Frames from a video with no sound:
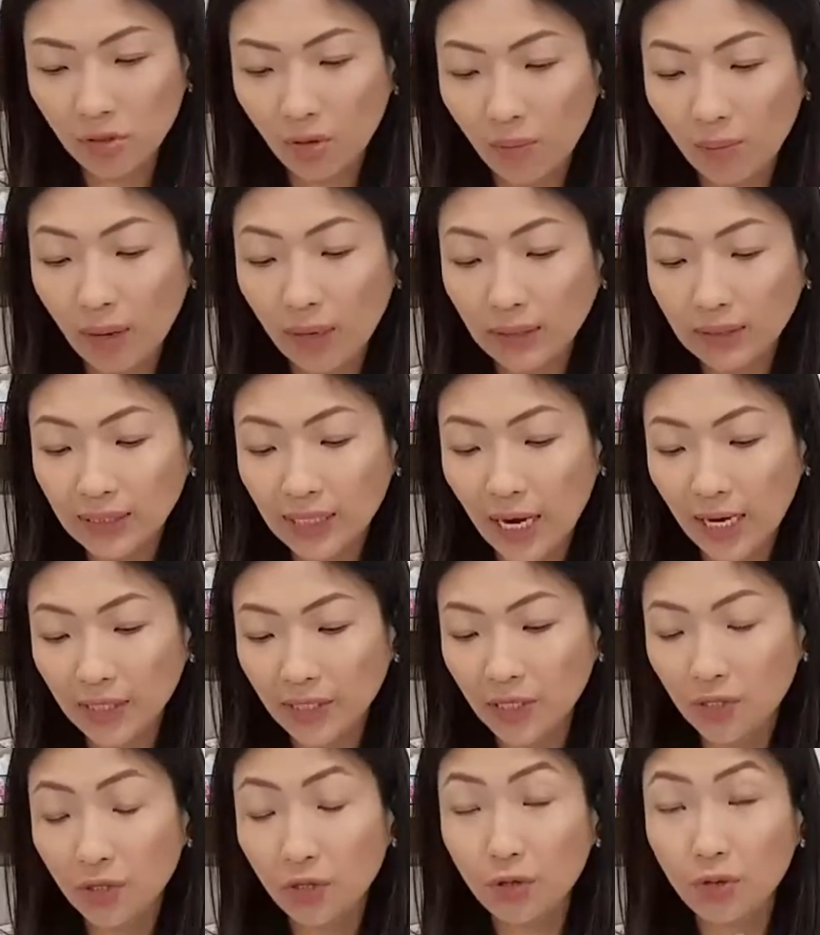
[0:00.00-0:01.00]
So I'm
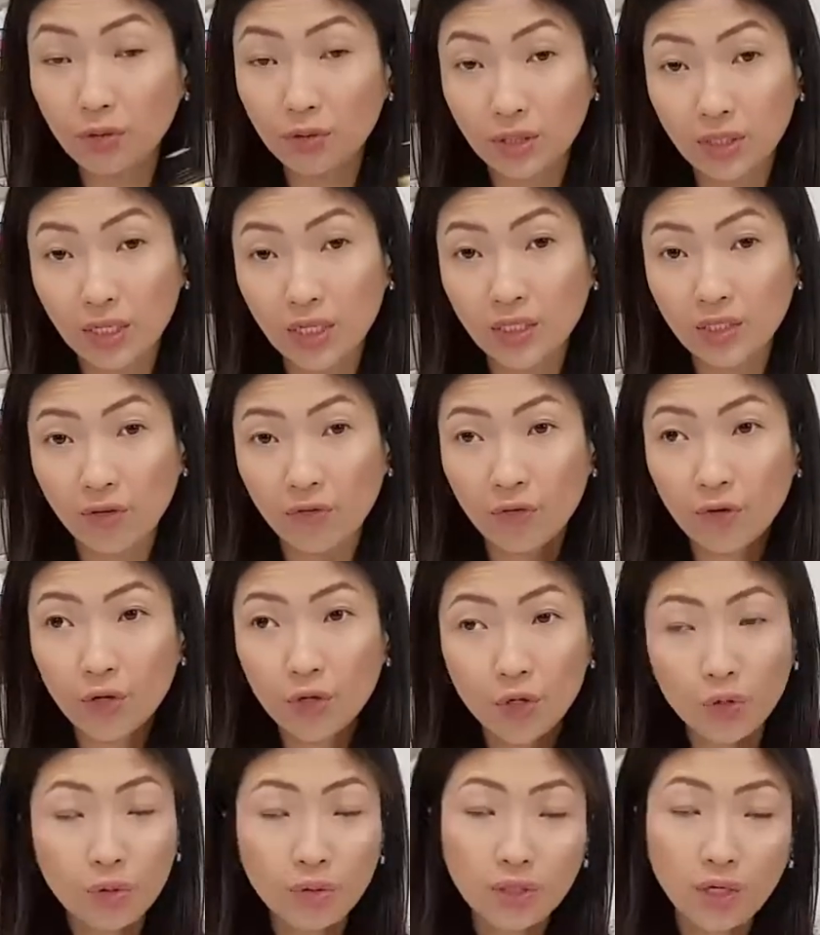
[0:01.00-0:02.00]
excited to use this. If you
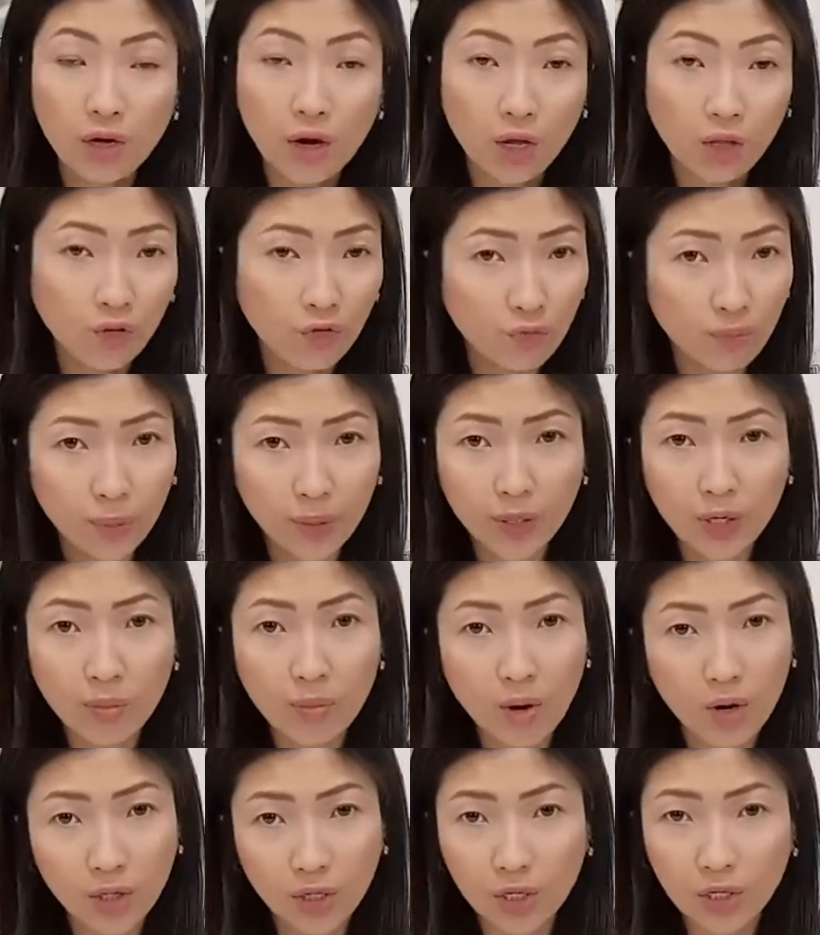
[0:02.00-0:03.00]
use a lot of
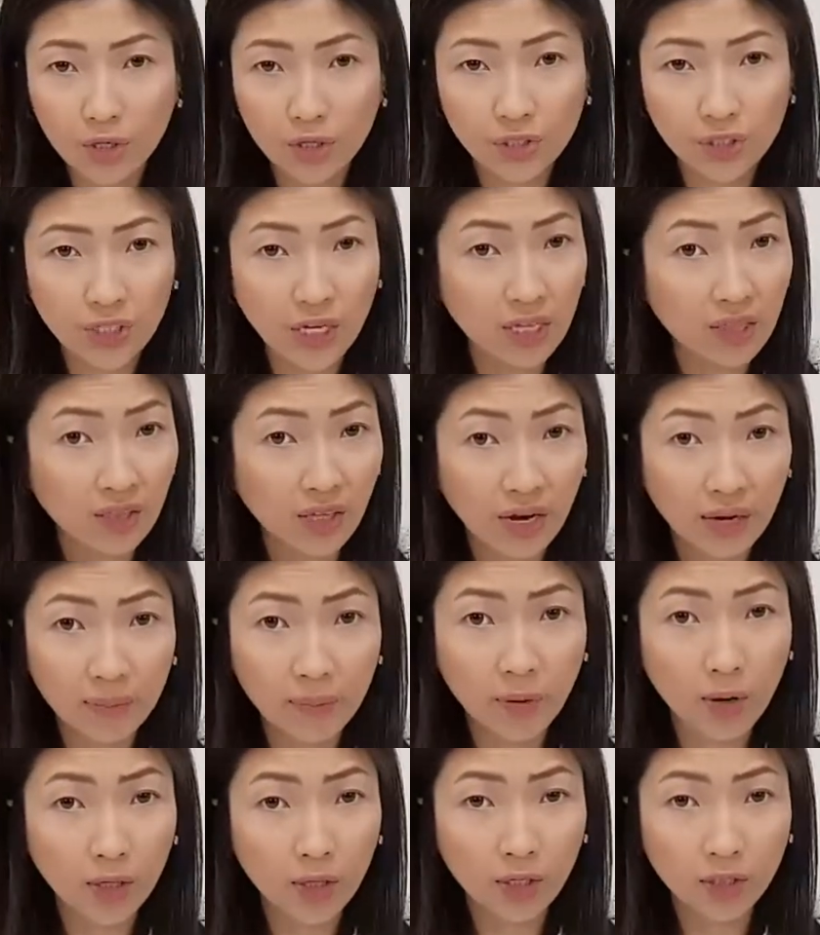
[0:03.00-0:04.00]
bergamot in your skincare
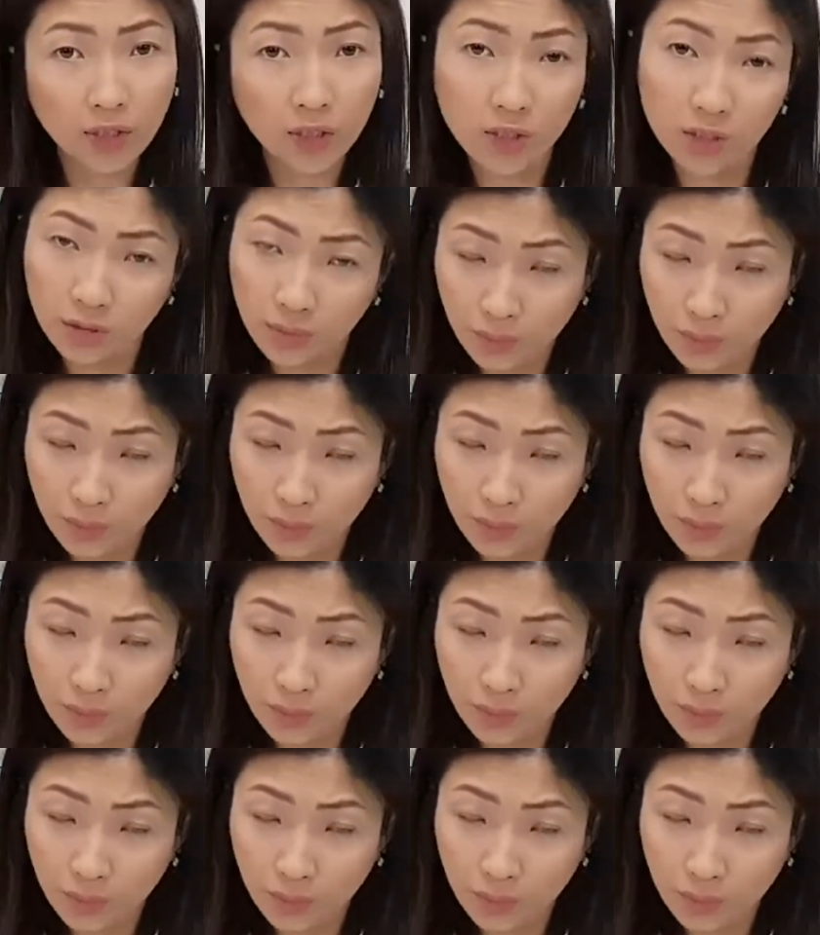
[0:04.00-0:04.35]
products,